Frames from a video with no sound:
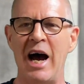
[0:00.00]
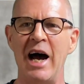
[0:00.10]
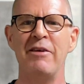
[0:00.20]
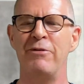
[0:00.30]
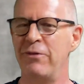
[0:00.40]

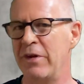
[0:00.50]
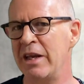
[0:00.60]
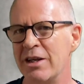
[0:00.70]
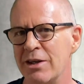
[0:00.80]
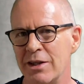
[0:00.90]
I
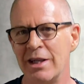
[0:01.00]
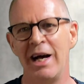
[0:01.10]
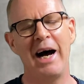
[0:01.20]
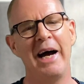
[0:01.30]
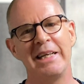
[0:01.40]
feel
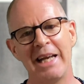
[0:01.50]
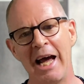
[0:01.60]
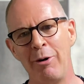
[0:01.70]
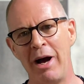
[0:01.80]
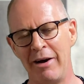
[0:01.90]
I
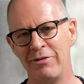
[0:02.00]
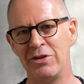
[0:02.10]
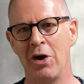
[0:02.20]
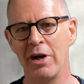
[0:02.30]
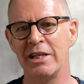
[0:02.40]
now have
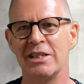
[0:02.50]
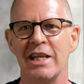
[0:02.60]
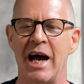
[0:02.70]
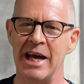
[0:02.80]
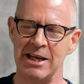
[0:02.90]
knowledge
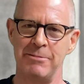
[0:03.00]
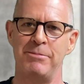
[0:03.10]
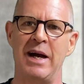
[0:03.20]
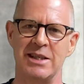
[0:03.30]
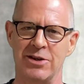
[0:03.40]
that I can
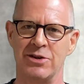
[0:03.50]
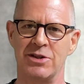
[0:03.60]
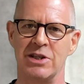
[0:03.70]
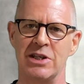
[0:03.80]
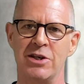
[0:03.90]
pass on
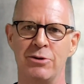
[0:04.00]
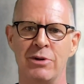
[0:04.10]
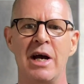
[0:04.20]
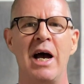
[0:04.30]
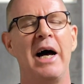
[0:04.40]
to you.
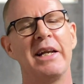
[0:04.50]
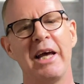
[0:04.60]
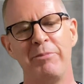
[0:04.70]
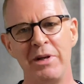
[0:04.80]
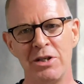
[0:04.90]
And
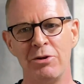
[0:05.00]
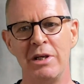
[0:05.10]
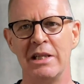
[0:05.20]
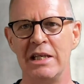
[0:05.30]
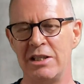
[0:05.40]
I've been
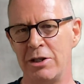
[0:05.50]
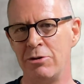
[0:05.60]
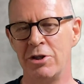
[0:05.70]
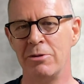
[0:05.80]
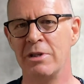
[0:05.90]
doing these
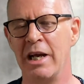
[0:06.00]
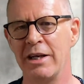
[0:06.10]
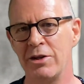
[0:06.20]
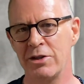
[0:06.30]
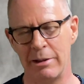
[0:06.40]
YouTube
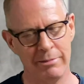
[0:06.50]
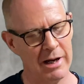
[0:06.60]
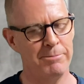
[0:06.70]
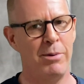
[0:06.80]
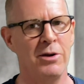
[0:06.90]
channels and
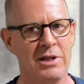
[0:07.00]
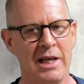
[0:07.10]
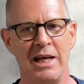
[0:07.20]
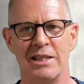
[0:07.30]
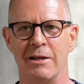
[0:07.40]
my
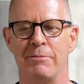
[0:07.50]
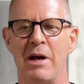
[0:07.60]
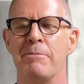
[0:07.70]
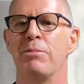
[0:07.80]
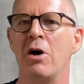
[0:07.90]
podcast and
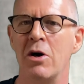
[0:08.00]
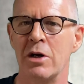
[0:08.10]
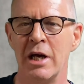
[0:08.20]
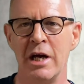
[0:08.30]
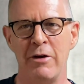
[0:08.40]
my blog
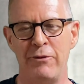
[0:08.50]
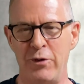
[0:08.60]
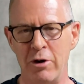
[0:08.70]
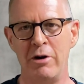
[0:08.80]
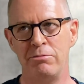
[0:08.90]

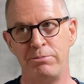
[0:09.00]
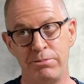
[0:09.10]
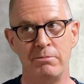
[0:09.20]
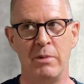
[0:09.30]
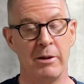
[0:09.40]
for
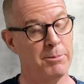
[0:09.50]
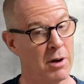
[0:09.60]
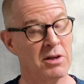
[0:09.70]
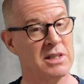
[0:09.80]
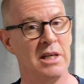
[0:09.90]
the
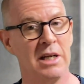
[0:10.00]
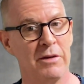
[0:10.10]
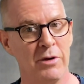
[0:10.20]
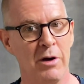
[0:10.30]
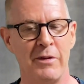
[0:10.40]
blog certainly
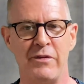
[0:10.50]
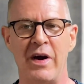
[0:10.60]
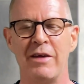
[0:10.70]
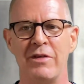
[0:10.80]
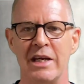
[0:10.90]
for over
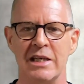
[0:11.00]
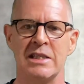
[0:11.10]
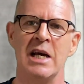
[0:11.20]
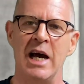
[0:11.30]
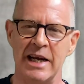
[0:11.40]
5
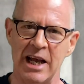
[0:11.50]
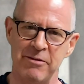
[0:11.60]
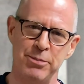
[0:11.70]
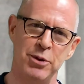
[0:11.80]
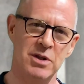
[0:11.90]
years. And
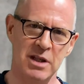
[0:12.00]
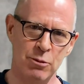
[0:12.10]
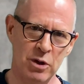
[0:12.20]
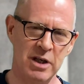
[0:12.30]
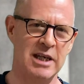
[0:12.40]
I've put the
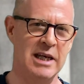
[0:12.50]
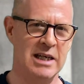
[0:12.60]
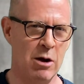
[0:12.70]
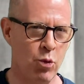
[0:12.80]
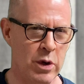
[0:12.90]
work
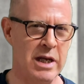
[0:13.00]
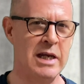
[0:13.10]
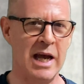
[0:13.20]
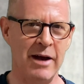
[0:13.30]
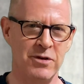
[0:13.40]
in
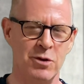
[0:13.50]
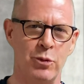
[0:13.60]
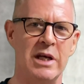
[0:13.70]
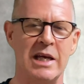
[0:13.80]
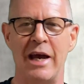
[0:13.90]
week after
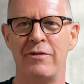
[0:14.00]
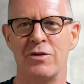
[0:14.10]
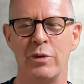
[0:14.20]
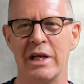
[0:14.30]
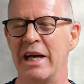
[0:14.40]
week
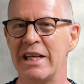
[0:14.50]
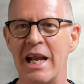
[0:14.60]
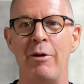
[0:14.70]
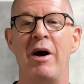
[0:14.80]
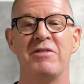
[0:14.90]
after week. I
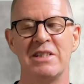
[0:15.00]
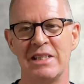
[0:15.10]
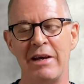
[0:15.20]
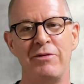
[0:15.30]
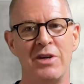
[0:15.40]
now have
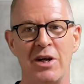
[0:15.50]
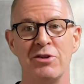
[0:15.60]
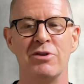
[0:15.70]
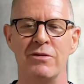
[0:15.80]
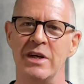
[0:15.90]

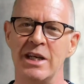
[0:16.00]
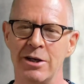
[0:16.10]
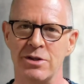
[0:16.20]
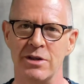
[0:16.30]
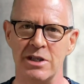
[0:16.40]
700
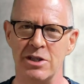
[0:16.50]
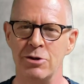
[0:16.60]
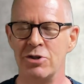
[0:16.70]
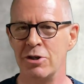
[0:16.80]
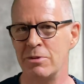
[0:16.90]
videos on this
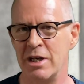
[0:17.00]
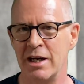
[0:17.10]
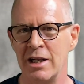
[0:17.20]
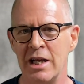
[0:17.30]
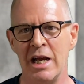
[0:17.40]
YouTube
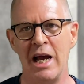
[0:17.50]
channel.